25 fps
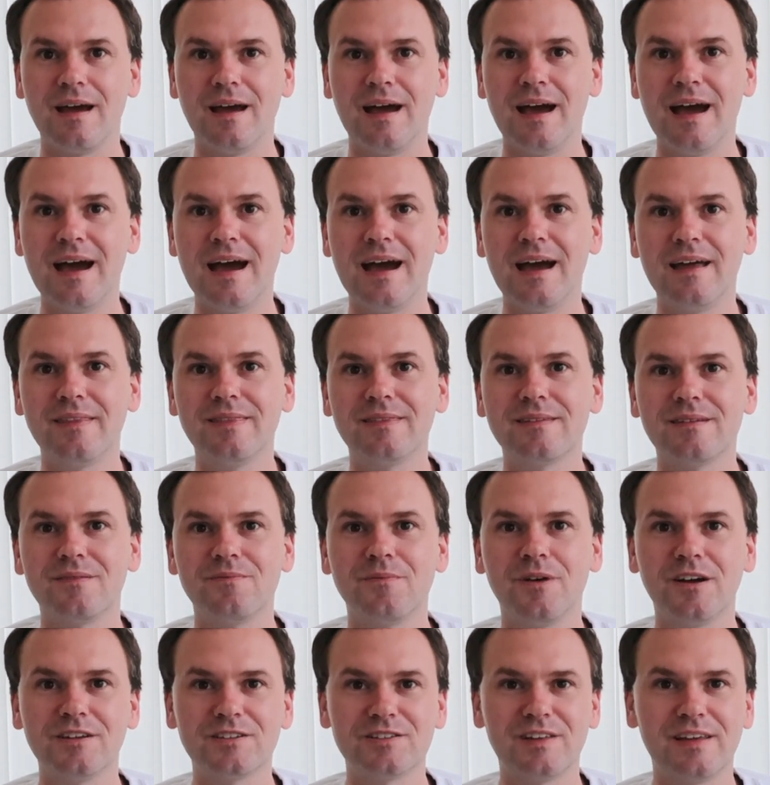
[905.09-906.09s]
and
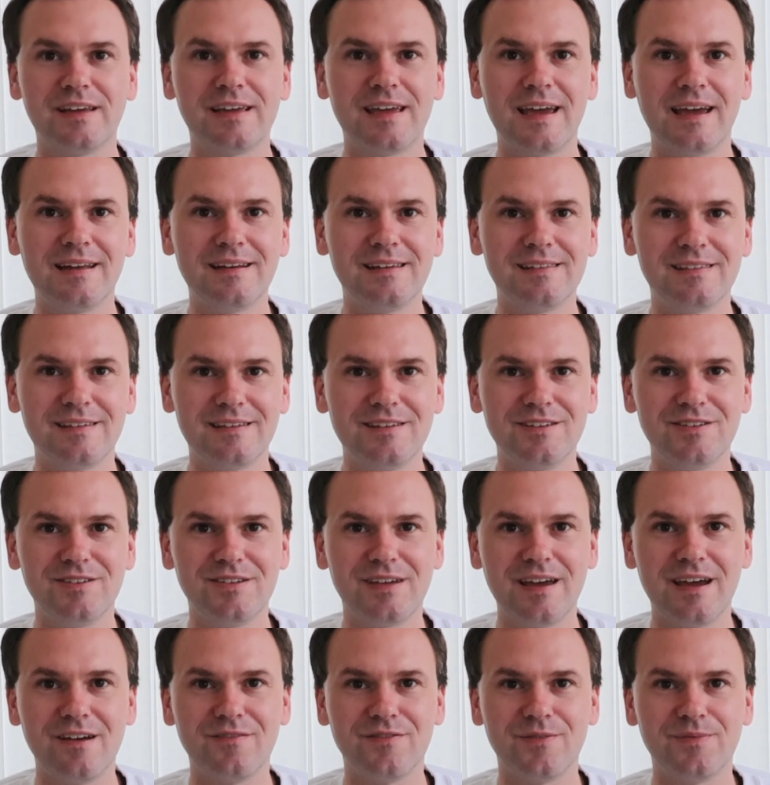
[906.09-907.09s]
much like anything you
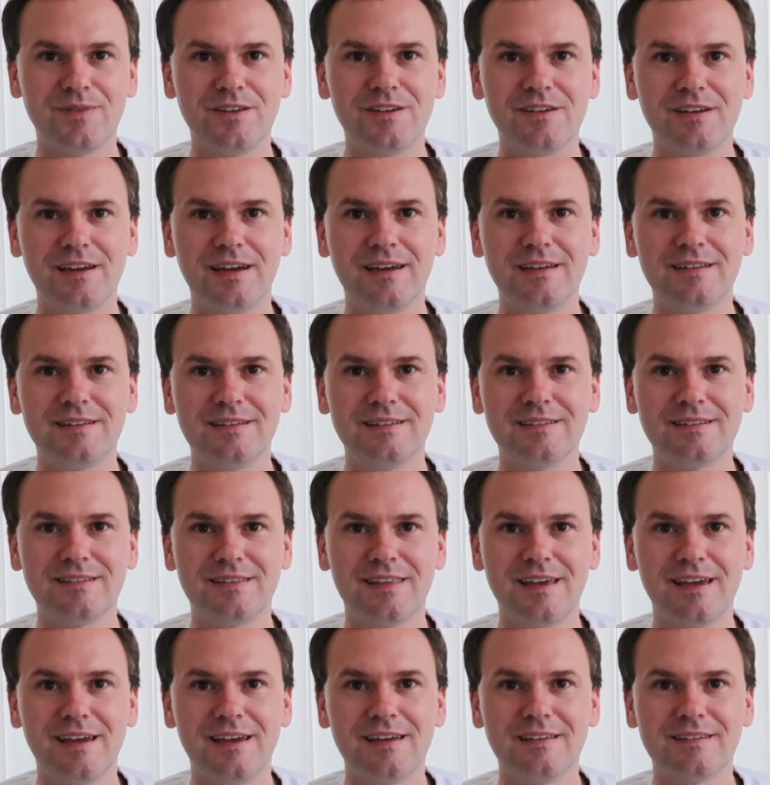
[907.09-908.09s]
get from the United
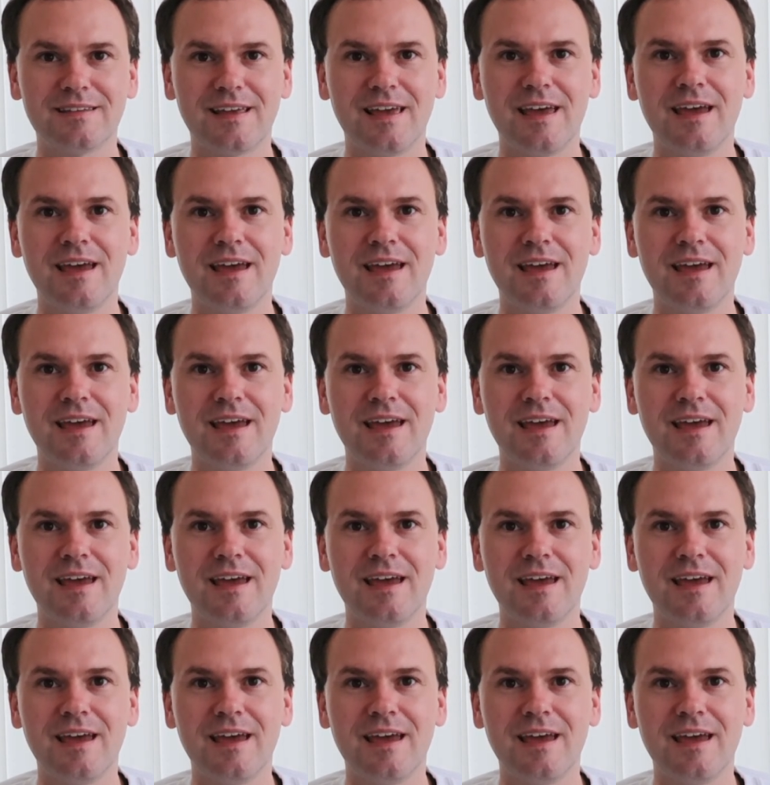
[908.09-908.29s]
States,